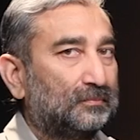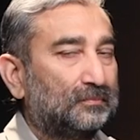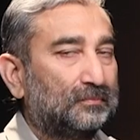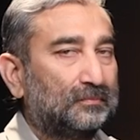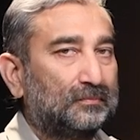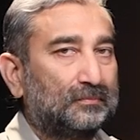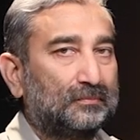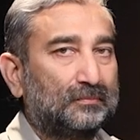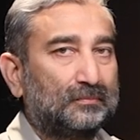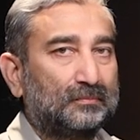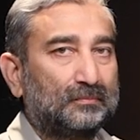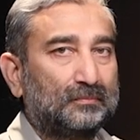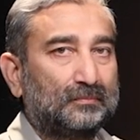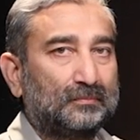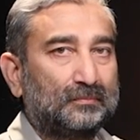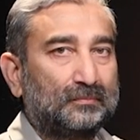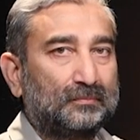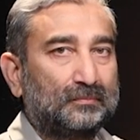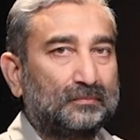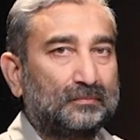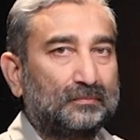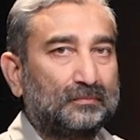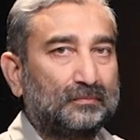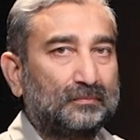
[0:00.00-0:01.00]

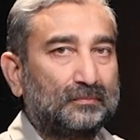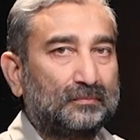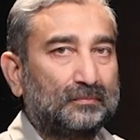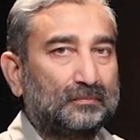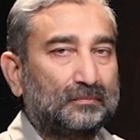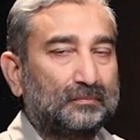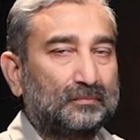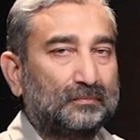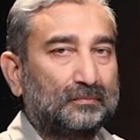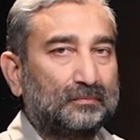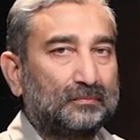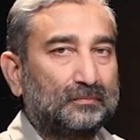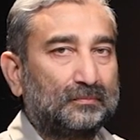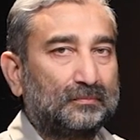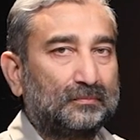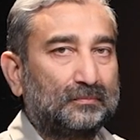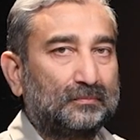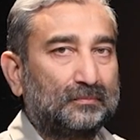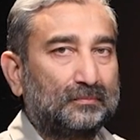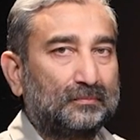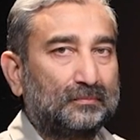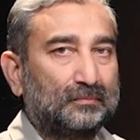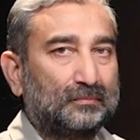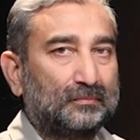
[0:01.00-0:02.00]

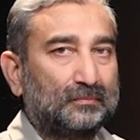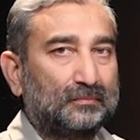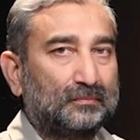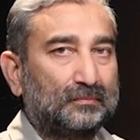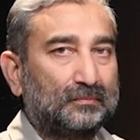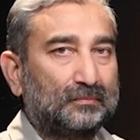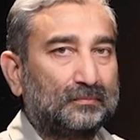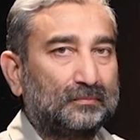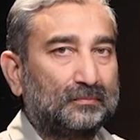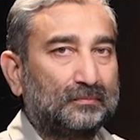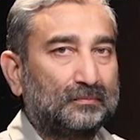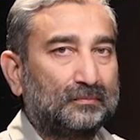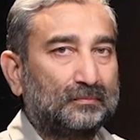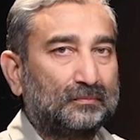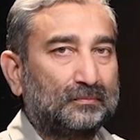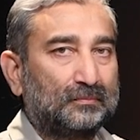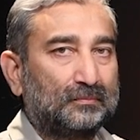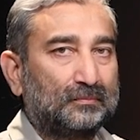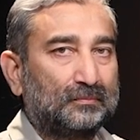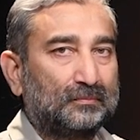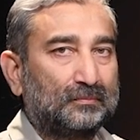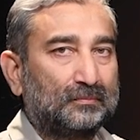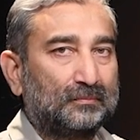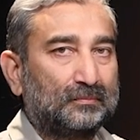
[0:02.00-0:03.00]

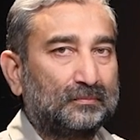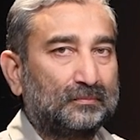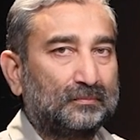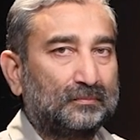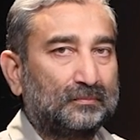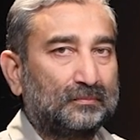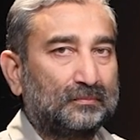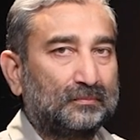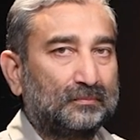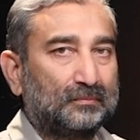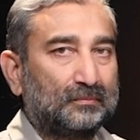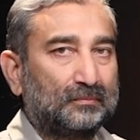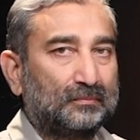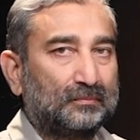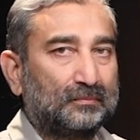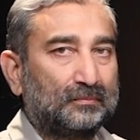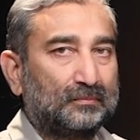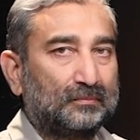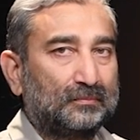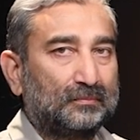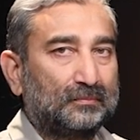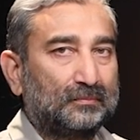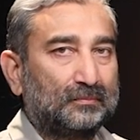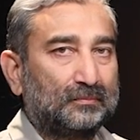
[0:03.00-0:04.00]

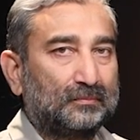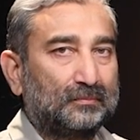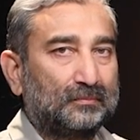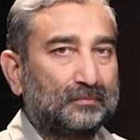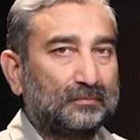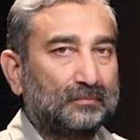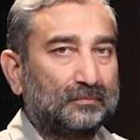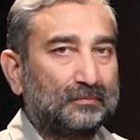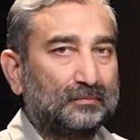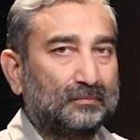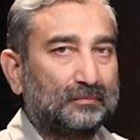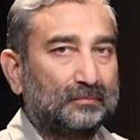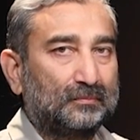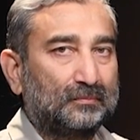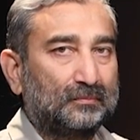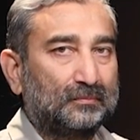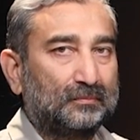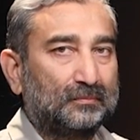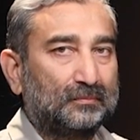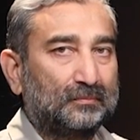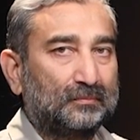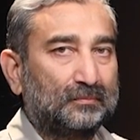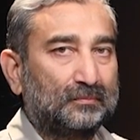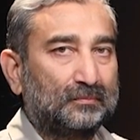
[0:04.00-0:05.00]

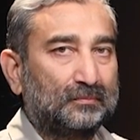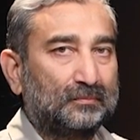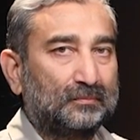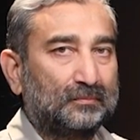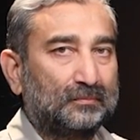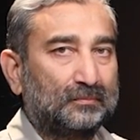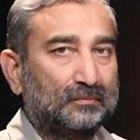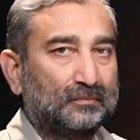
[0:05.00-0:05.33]
(not speaking)